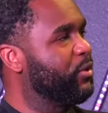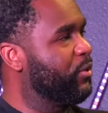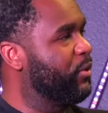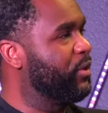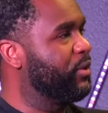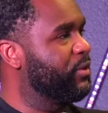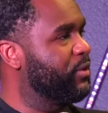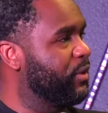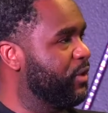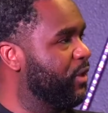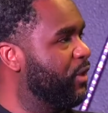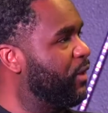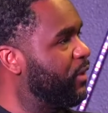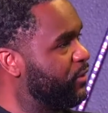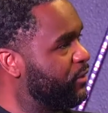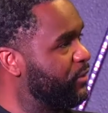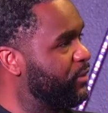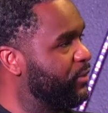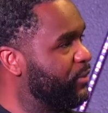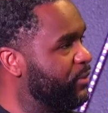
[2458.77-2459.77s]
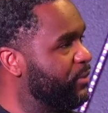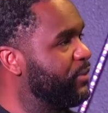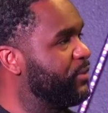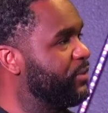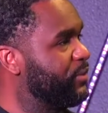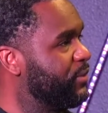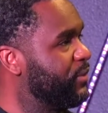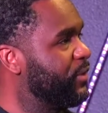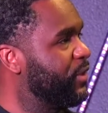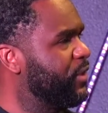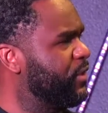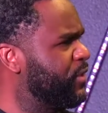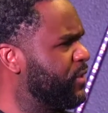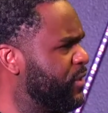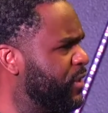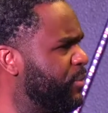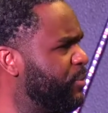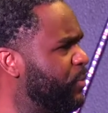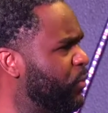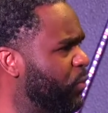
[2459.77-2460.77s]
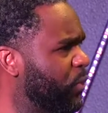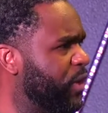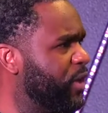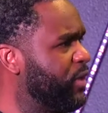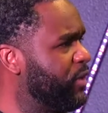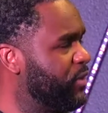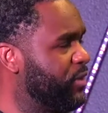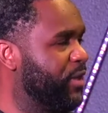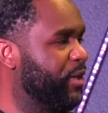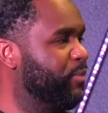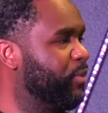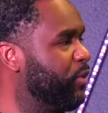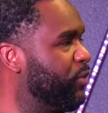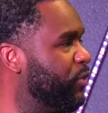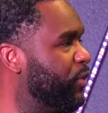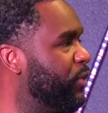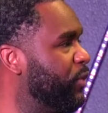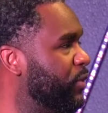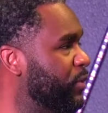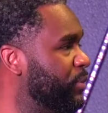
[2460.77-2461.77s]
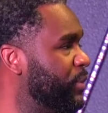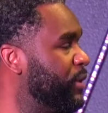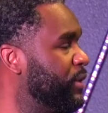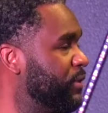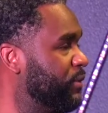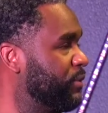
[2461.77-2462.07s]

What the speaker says: going to cost you in some way, shape, or form.